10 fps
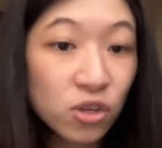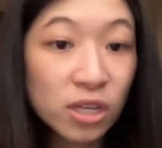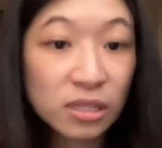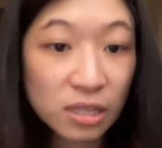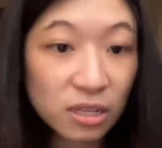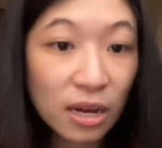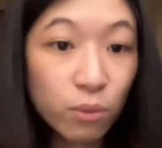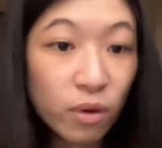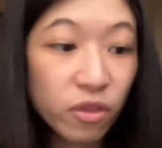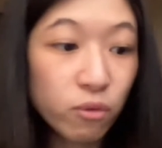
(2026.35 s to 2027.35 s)
you can sit down
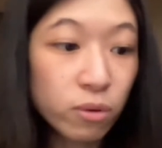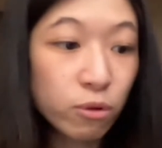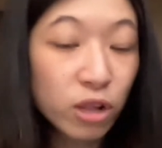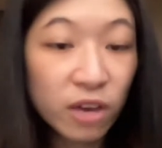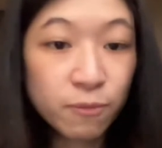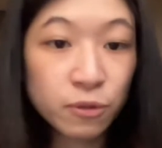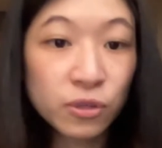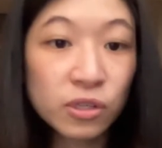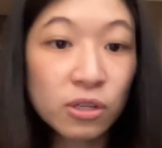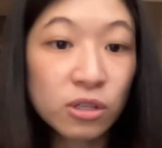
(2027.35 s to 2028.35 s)
with the remote live
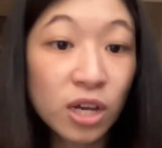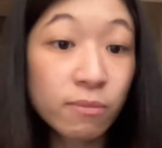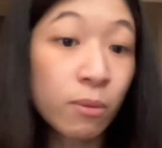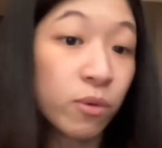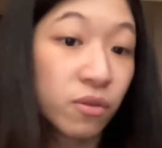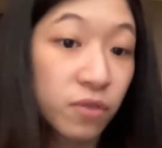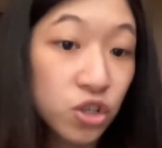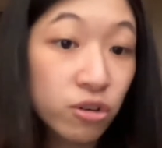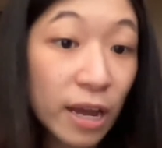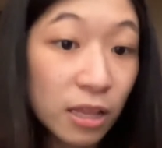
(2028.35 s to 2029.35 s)
producer to come up with the
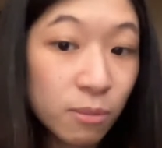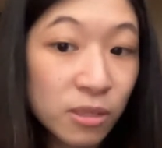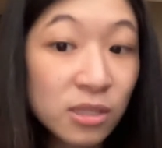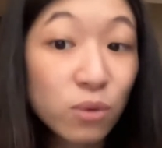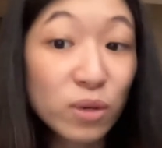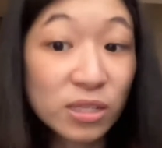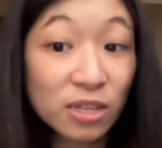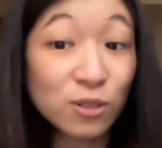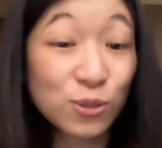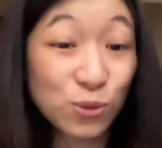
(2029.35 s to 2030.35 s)
visual elements that we said
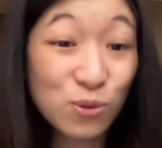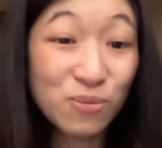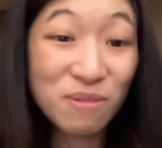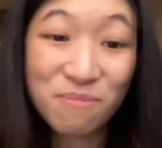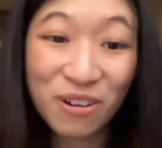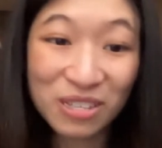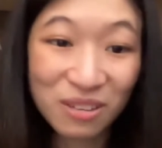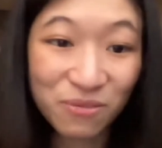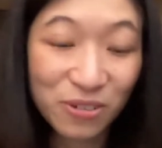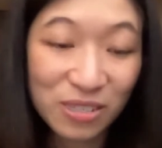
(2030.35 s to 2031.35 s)
is super
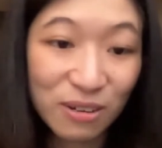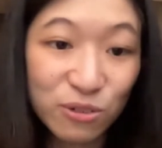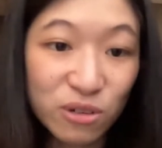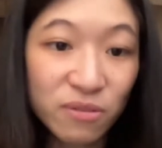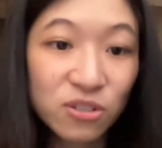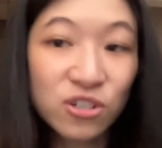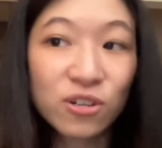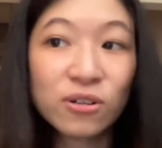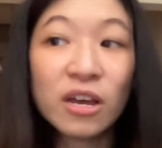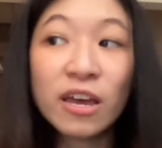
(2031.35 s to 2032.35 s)
important for a self-driven
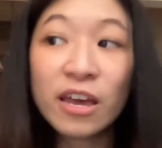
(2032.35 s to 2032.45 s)
show.